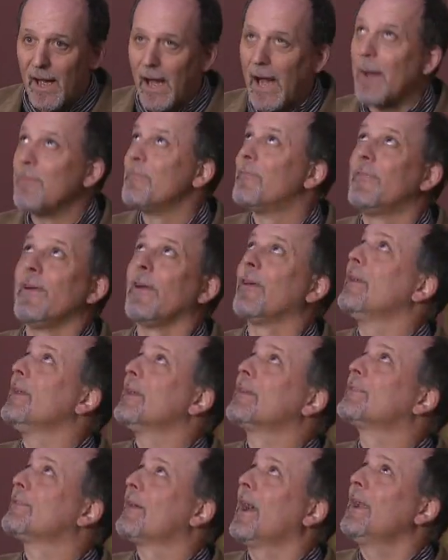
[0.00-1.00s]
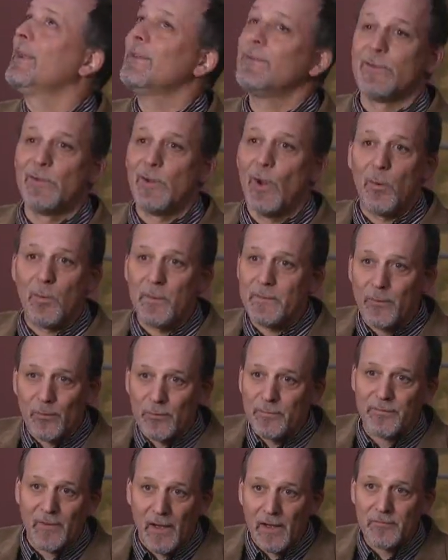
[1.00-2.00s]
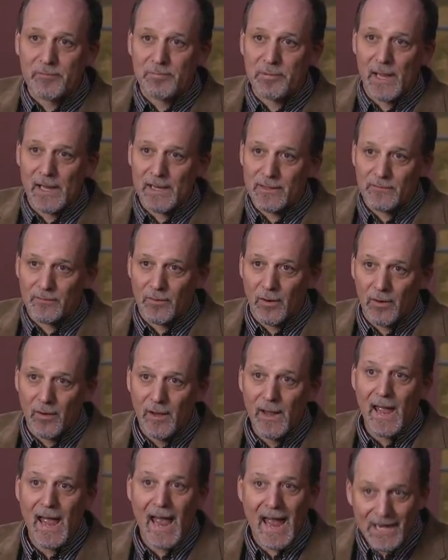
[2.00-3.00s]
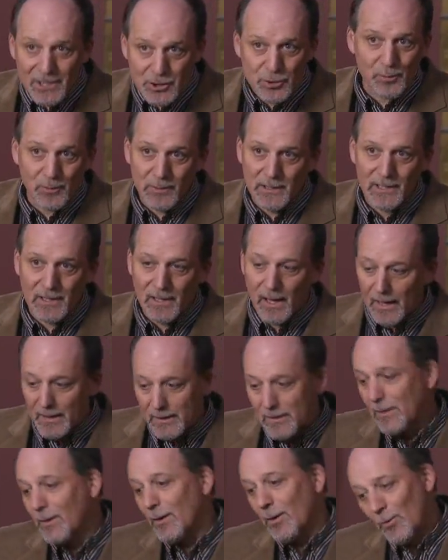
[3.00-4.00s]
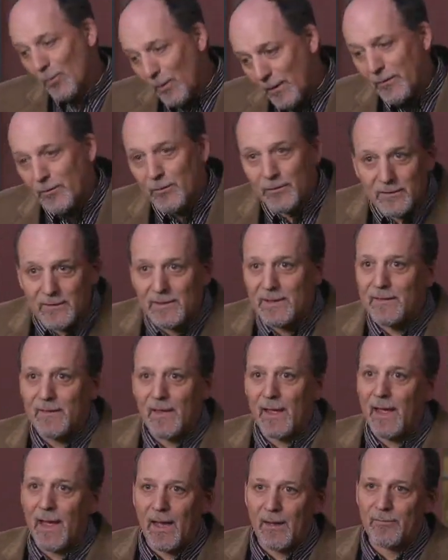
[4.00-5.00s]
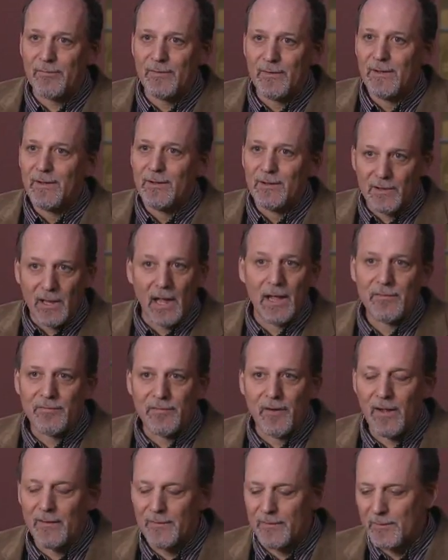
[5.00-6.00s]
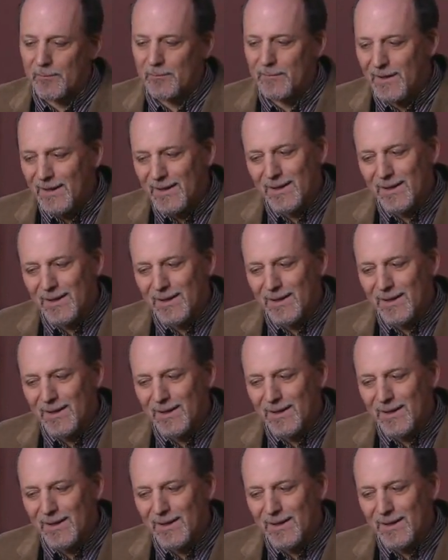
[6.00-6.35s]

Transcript: I'm very excited to know what those five planets are actually like, whether indeed they have life on them.